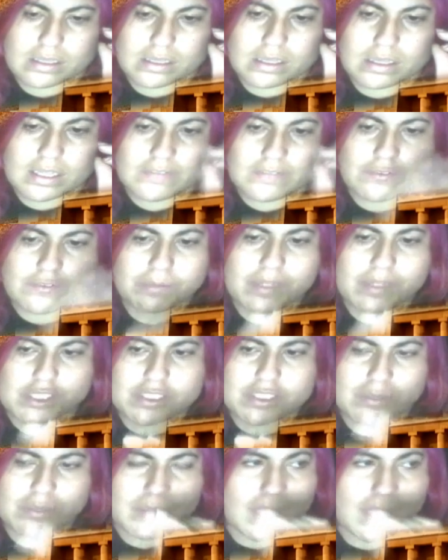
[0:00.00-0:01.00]
the
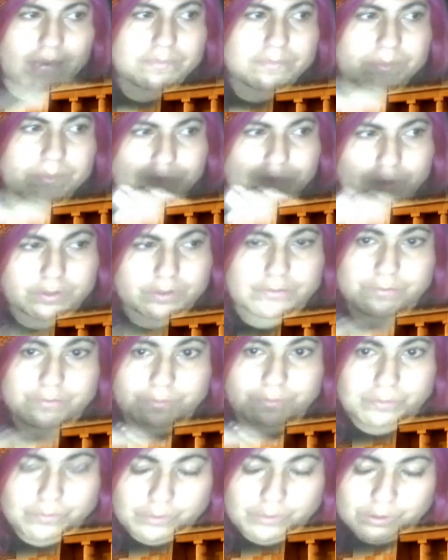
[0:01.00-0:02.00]
information that we have for
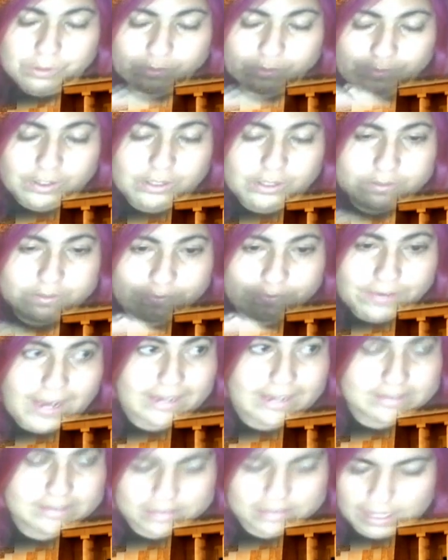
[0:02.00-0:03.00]
full and full
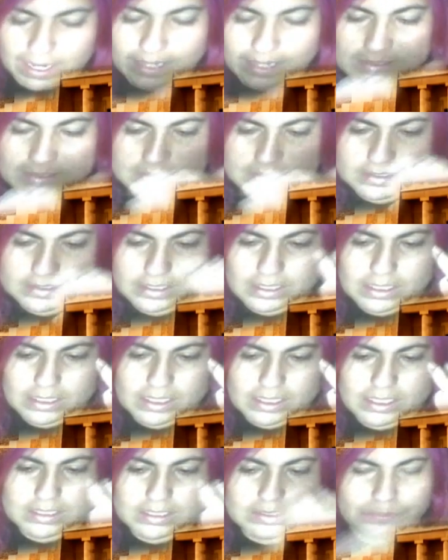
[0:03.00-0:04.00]
facts as
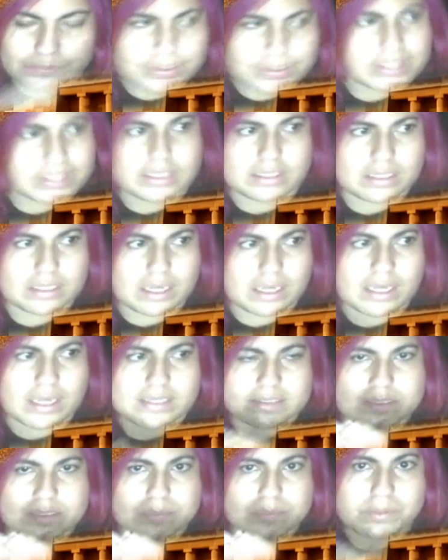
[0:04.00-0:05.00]
it's written,
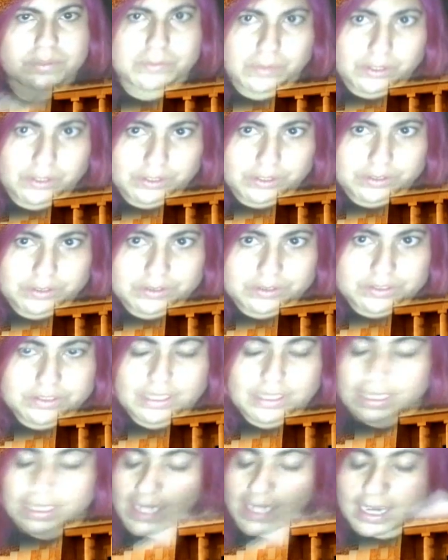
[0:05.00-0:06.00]
as it's proposed,
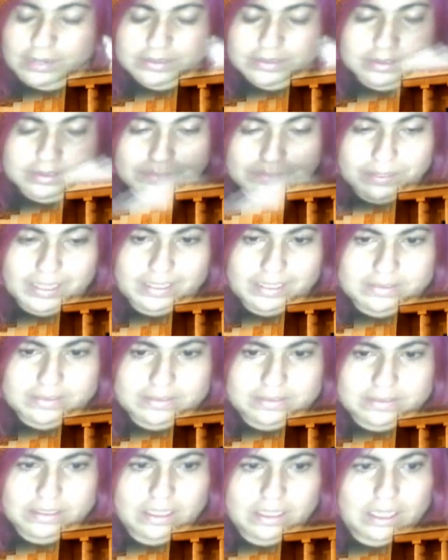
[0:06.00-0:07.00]
and how is it
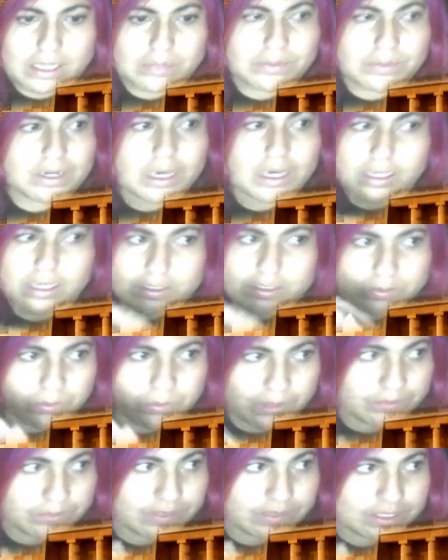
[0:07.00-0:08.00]
placed, regardless
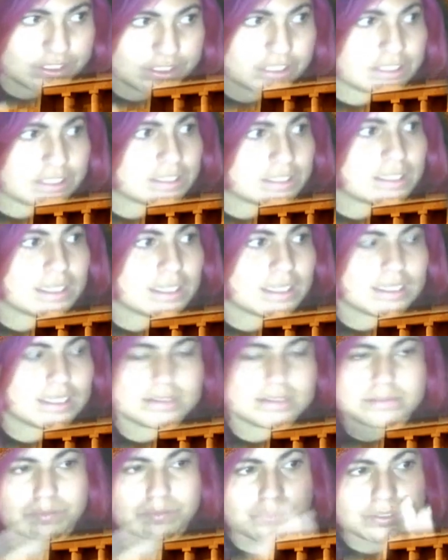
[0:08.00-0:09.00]
what religion
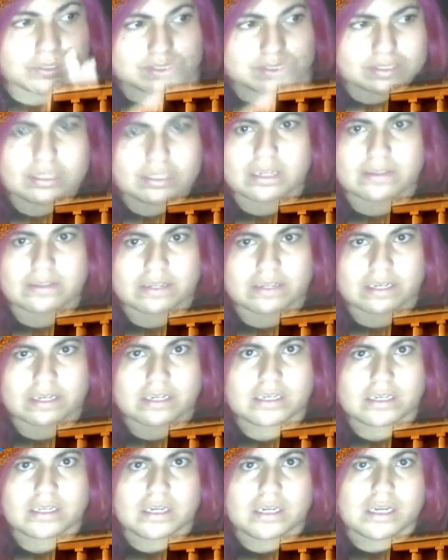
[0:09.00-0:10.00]
he puts it on
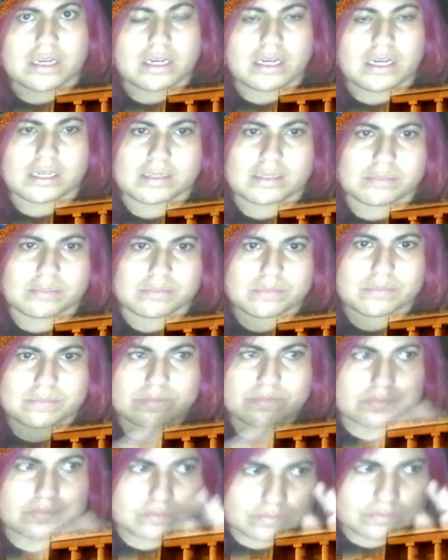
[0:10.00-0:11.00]
there. Um,
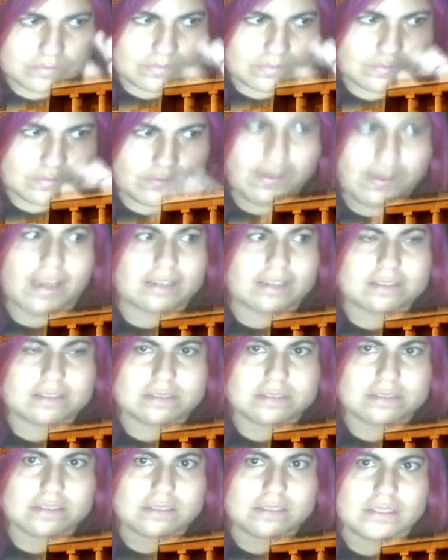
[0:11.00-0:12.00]

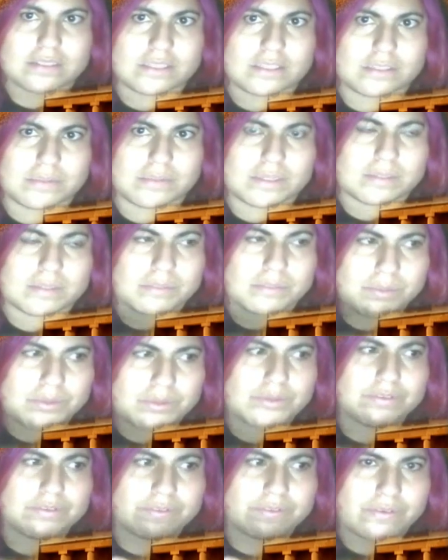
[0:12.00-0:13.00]
facts, you know, I mean,
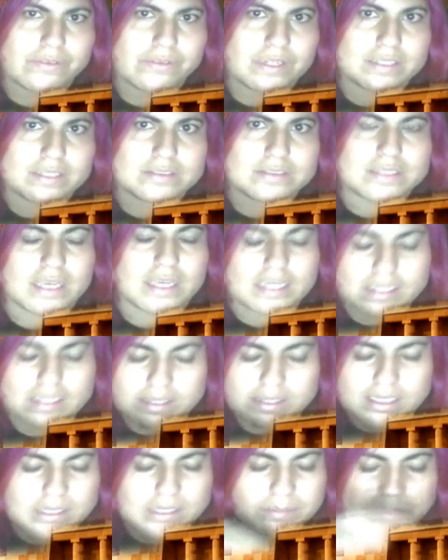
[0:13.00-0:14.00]
proof of evidence.
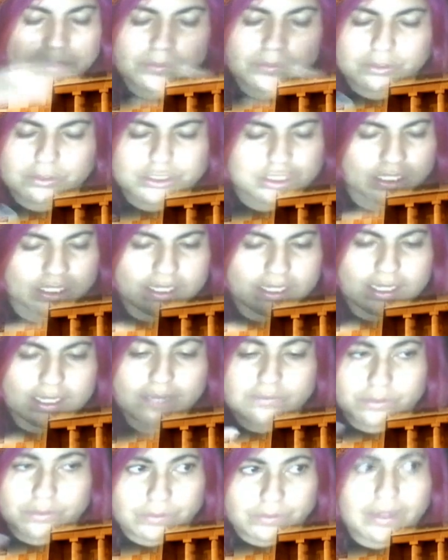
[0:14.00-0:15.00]
Anything can be bullshitted
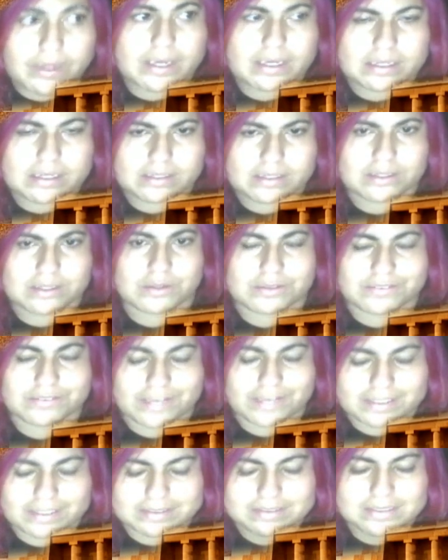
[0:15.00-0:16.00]
left or right. No
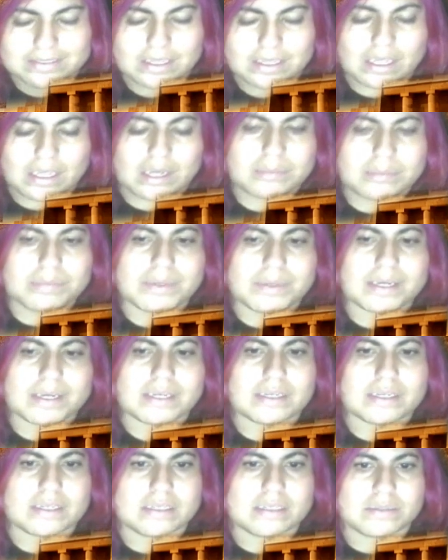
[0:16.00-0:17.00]
offense,
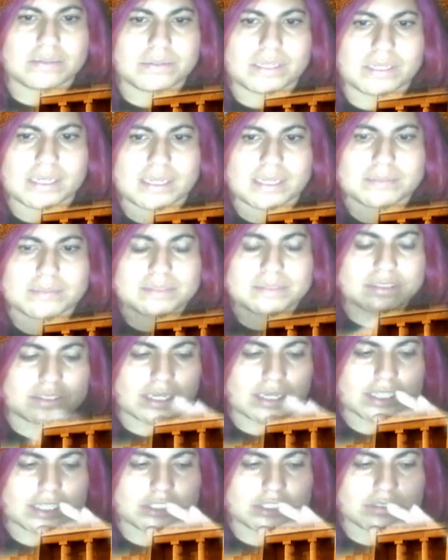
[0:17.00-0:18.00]
but when it comes to
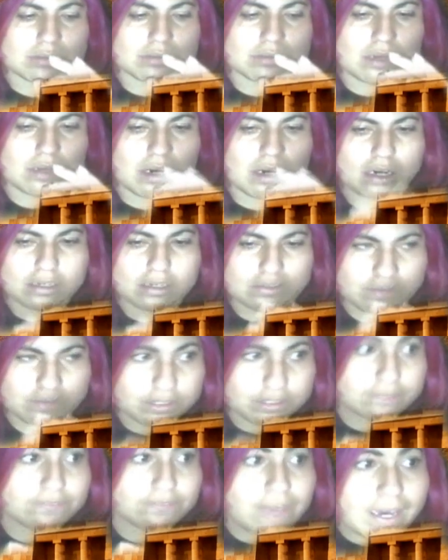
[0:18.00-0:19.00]
actual hard
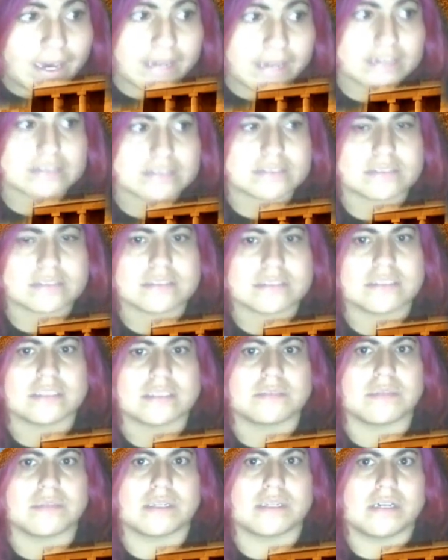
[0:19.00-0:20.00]
fun facts, you
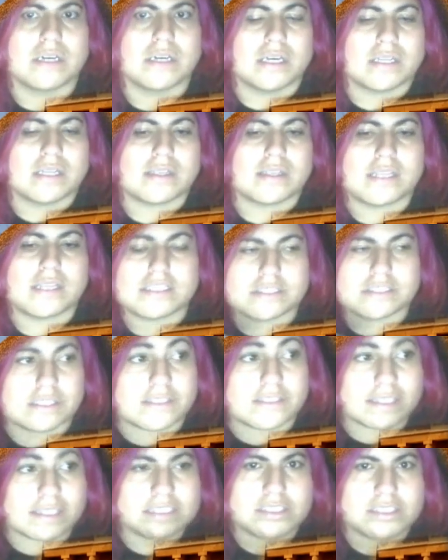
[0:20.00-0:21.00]
know, I mean, these are the
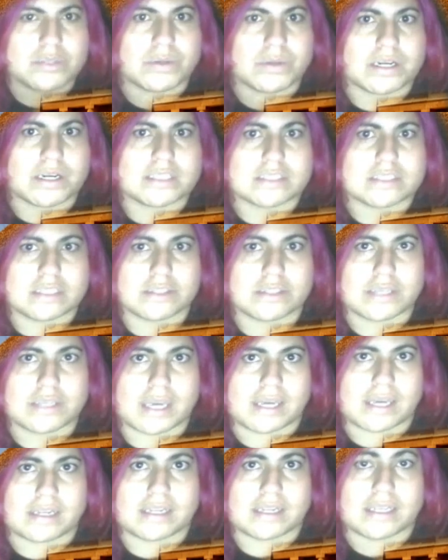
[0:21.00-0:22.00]
things you wanted to look
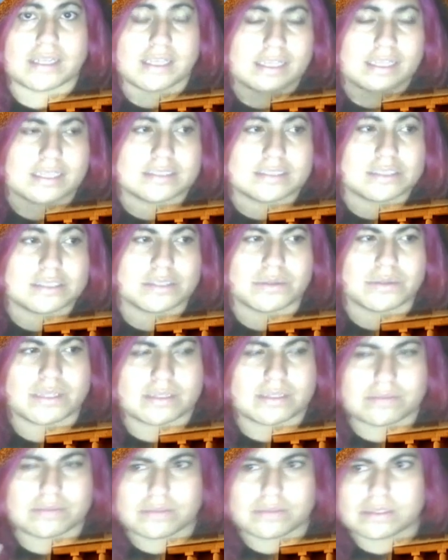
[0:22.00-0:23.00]
at and get into
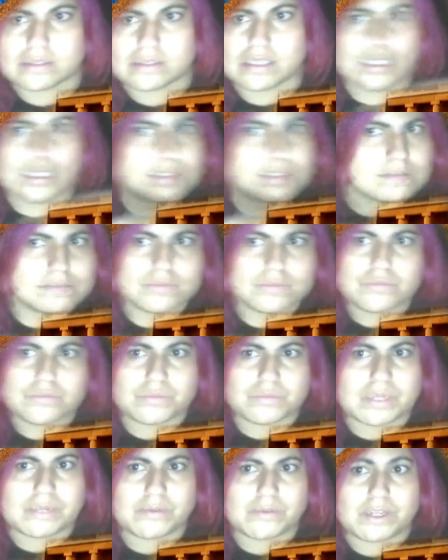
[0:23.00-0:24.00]
and
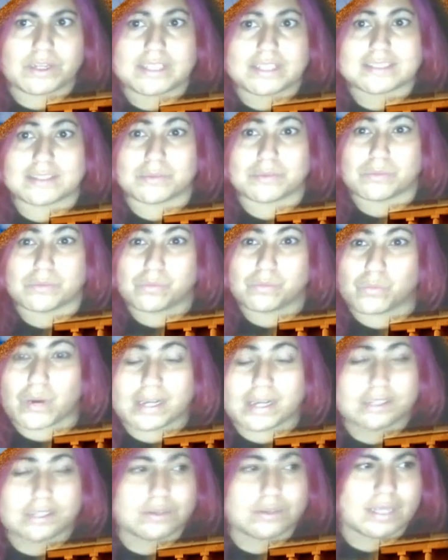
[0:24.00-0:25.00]
be realizing
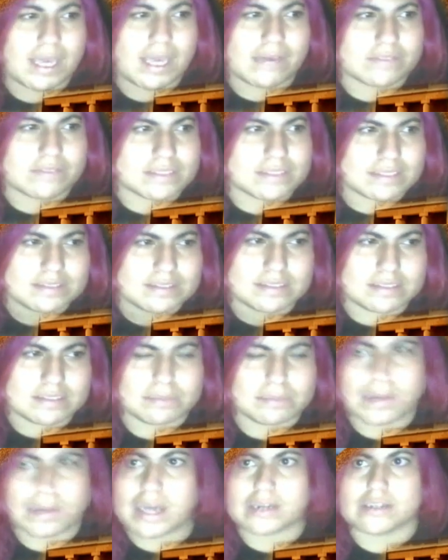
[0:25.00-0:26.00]
why do they have this
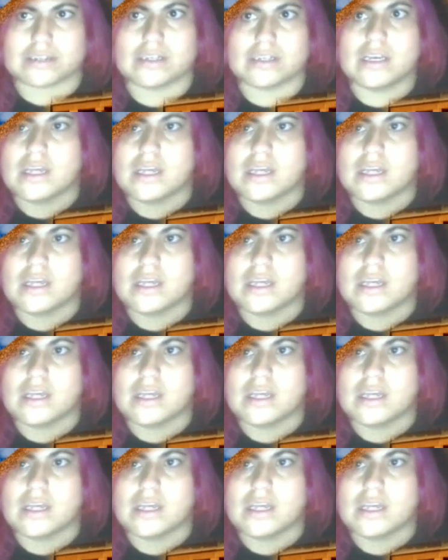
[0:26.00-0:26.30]
consistent pattern.